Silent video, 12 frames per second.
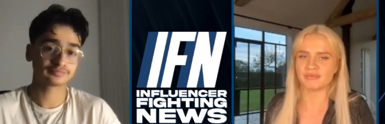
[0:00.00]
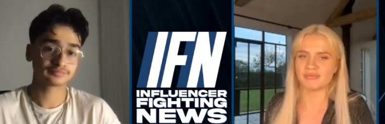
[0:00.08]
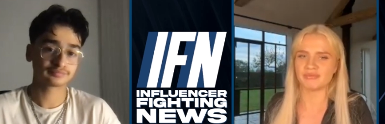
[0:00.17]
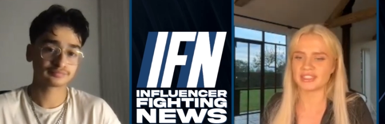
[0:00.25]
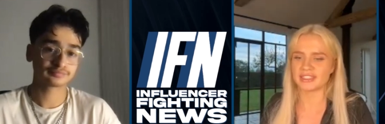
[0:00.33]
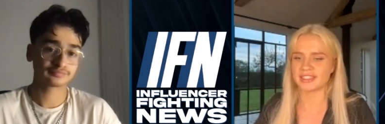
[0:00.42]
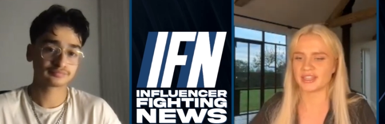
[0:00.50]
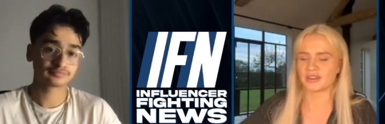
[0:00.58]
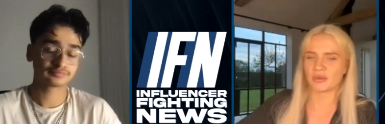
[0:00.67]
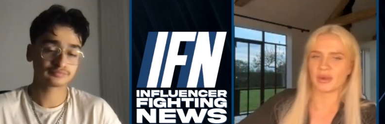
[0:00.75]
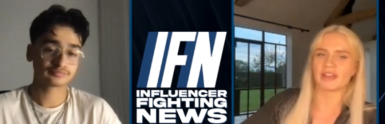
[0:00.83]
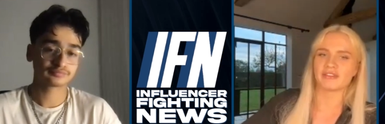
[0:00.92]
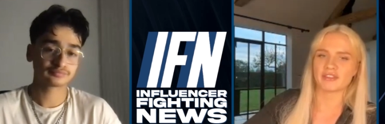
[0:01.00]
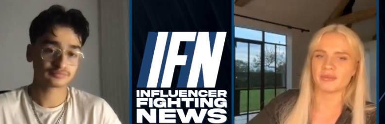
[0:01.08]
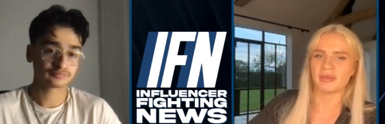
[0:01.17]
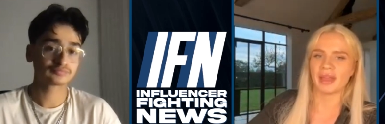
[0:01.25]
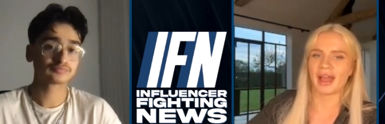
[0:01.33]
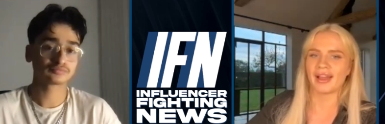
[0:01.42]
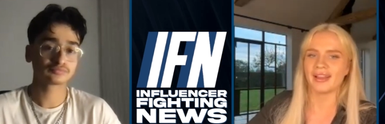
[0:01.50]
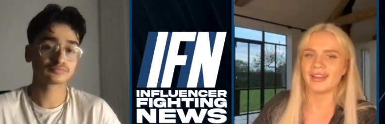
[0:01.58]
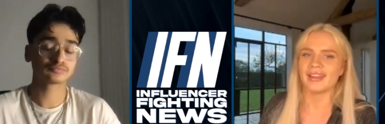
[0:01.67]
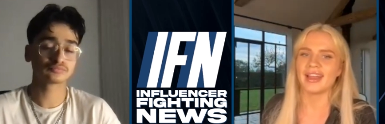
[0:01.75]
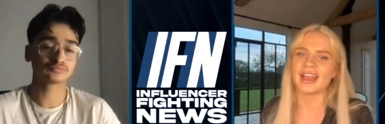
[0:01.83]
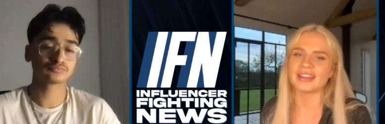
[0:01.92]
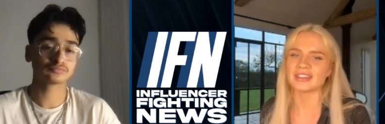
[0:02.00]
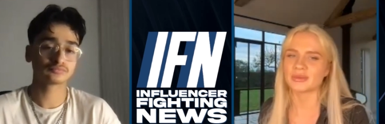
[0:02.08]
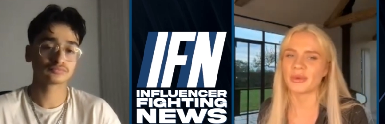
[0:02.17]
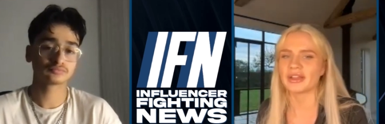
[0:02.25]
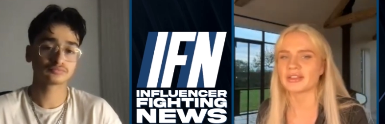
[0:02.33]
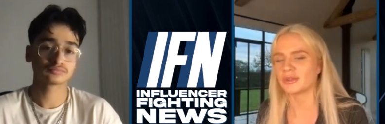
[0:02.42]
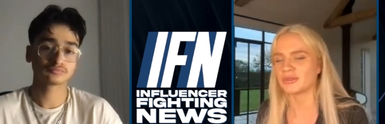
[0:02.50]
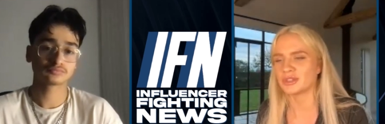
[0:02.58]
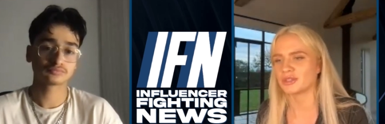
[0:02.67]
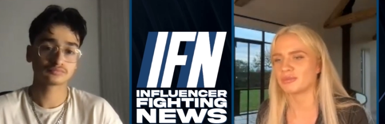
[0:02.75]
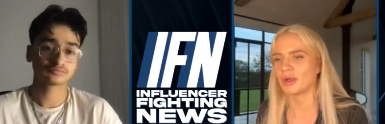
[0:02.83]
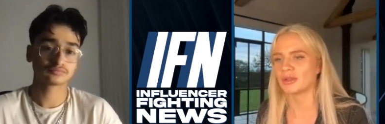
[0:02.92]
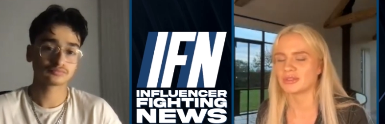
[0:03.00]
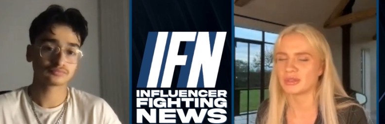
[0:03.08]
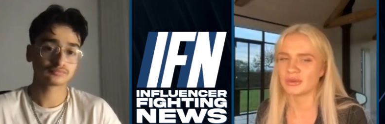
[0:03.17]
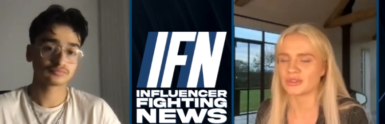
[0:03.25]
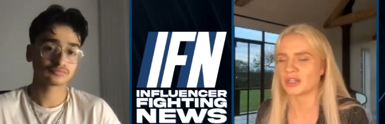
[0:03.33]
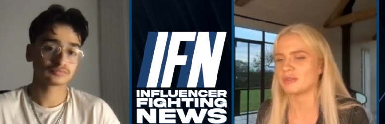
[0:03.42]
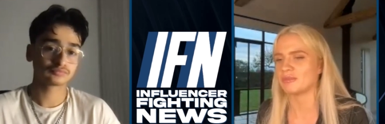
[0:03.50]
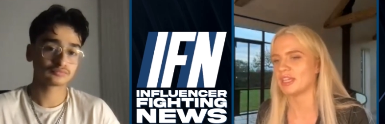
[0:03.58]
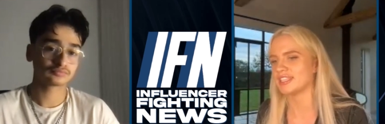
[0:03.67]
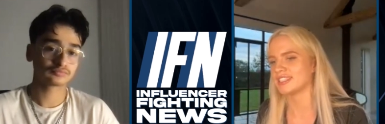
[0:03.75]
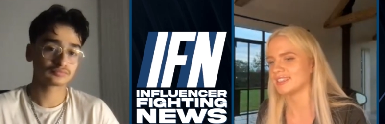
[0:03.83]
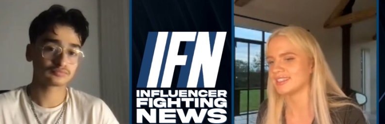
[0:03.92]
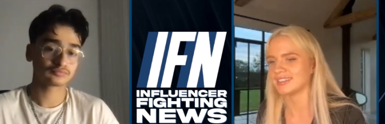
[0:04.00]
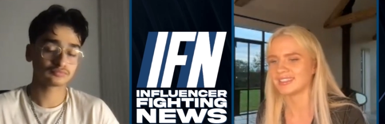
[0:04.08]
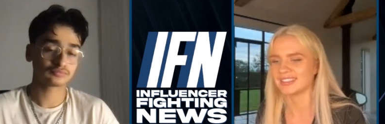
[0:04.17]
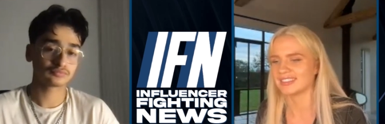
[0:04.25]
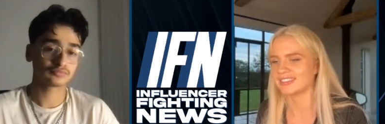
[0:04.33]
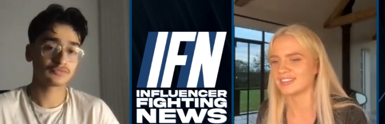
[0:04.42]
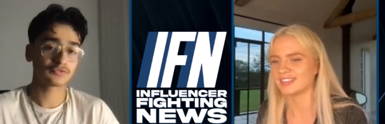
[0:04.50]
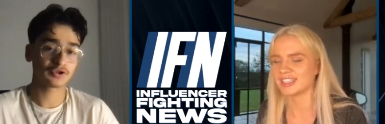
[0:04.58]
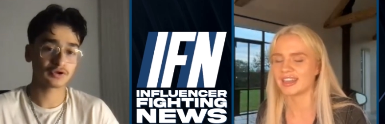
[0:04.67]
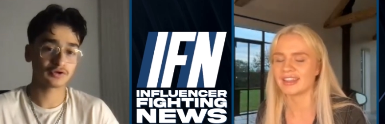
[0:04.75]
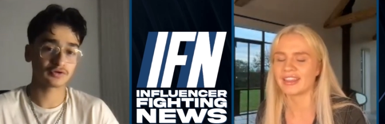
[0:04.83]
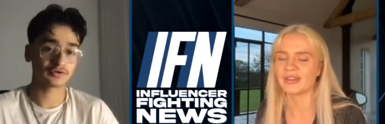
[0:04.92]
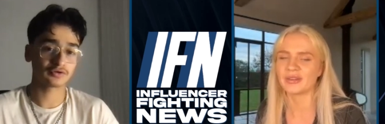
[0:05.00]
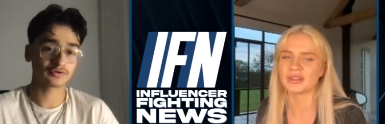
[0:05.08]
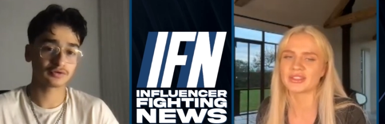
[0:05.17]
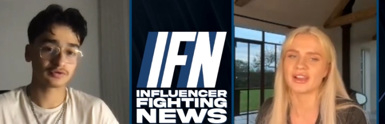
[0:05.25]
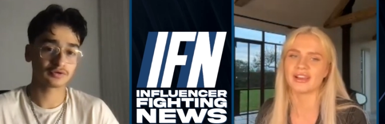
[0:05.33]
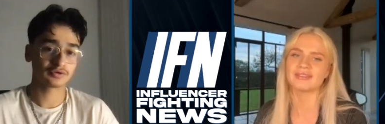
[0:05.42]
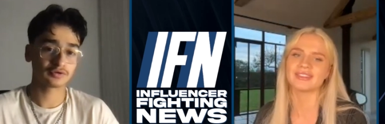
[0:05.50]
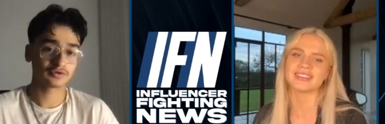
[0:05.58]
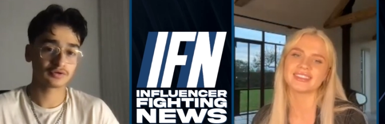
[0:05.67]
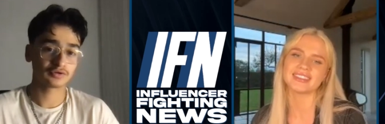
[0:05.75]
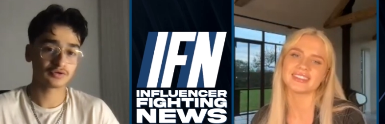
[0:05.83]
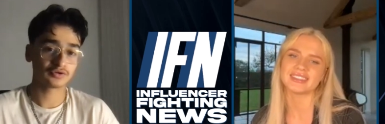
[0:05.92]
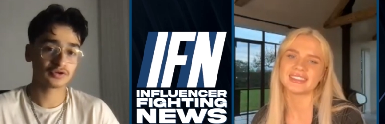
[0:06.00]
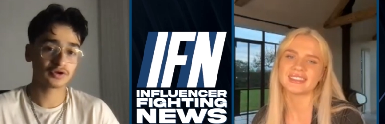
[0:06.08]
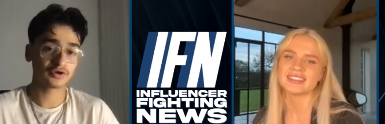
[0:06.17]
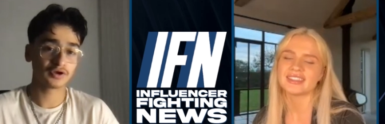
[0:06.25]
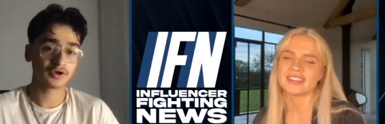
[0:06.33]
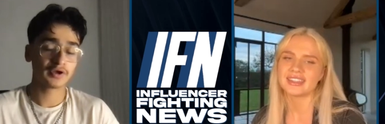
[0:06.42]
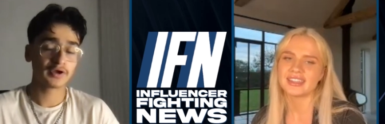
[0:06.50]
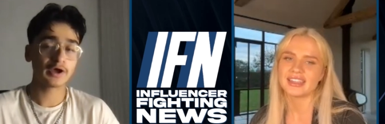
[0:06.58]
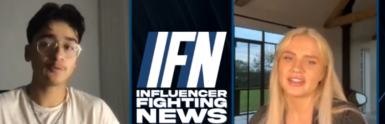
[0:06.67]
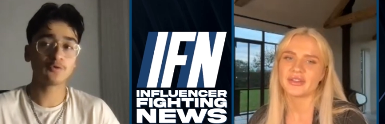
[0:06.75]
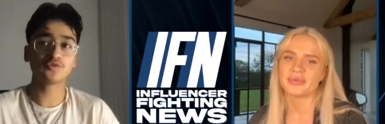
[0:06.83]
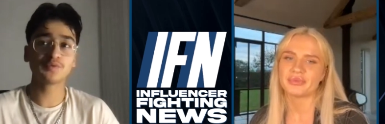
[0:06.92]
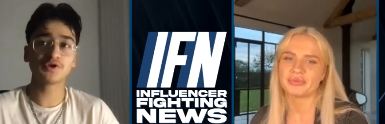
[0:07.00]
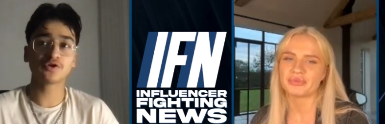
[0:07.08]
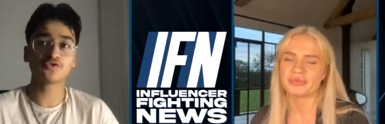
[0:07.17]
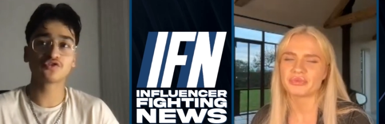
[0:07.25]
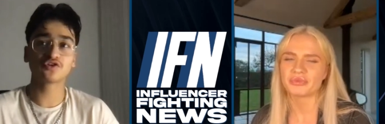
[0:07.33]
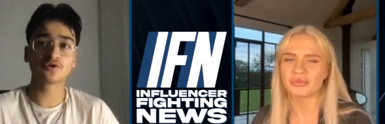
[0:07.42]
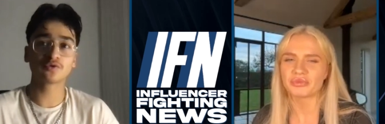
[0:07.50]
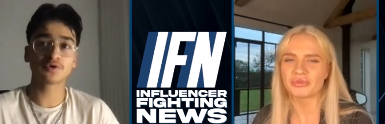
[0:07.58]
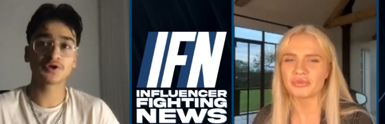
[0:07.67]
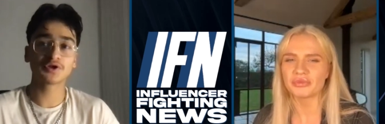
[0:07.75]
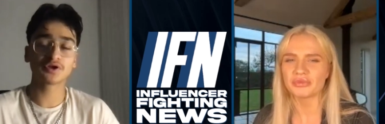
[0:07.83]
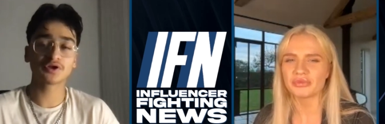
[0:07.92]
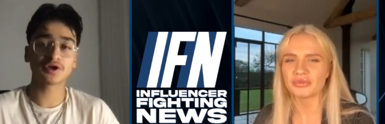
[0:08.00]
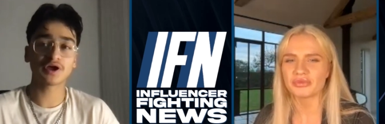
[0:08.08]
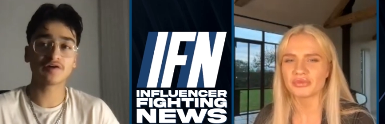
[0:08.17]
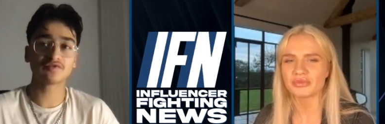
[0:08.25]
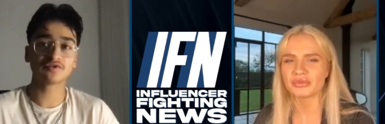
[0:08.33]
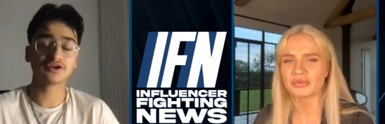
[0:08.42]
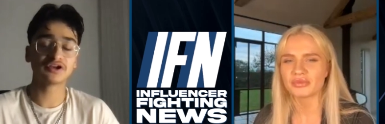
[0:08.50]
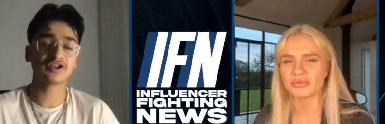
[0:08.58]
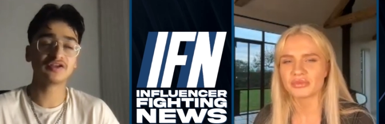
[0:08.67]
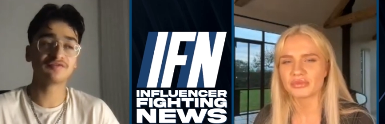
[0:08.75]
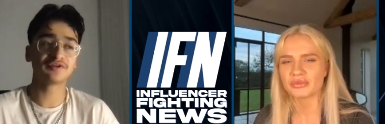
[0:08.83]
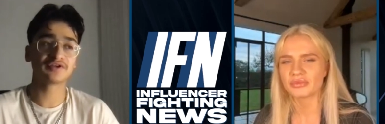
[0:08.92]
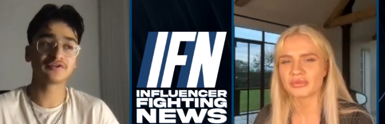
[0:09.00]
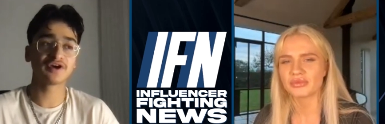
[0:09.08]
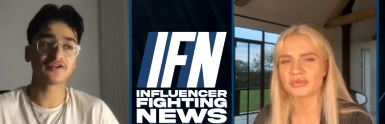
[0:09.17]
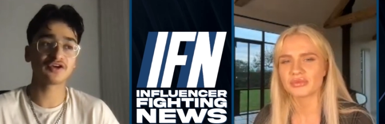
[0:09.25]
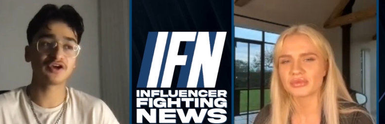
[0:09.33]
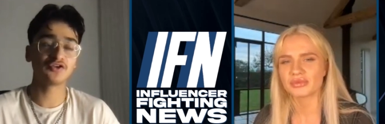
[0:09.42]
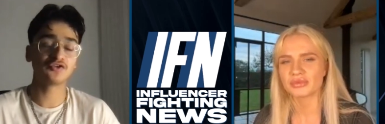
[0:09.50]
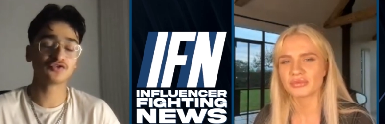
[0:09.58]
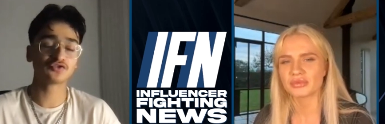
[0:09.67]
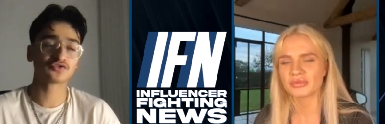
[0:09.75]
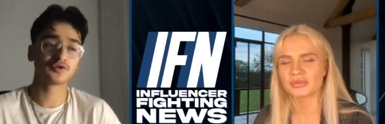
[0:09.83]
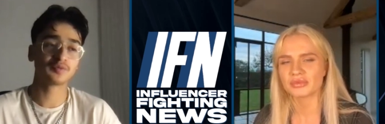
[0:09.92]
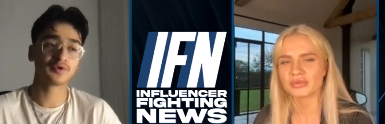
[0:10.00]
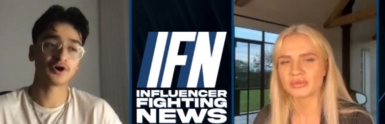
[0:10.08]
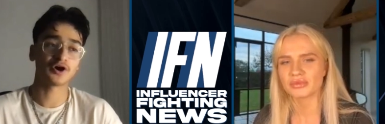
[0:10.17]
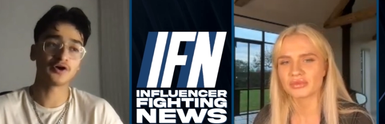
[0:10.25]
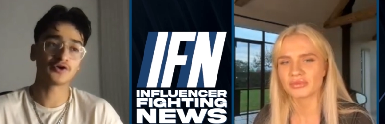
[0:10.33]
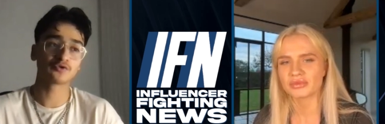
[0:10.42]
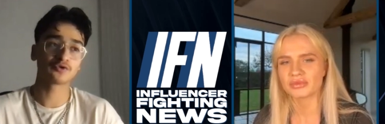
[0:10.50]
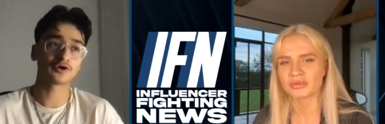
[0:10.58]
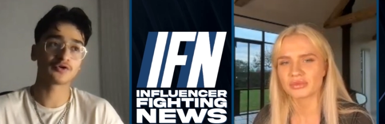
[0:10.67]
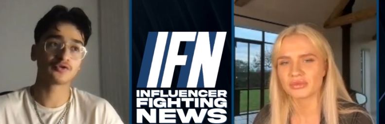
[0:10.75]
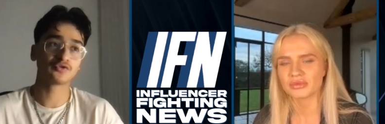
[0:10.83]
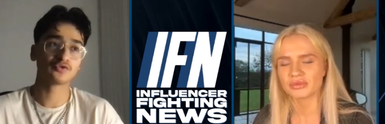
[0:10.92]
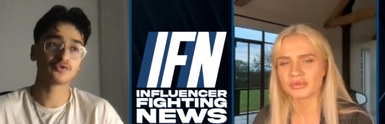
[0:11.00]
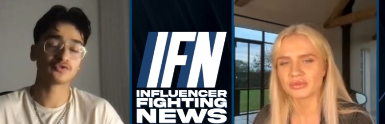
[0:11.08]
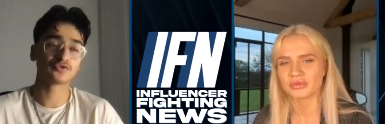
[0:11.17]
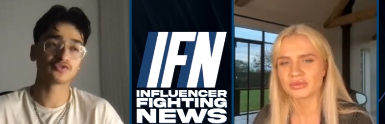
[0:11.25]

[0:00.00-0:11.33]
Speaker 1: steer away from that. Mm. Hence why I don't just post laundry pictures and shit like that all the time.
Speaker 2: Yeah. And would you be considering ever leaving that industry behind, or are you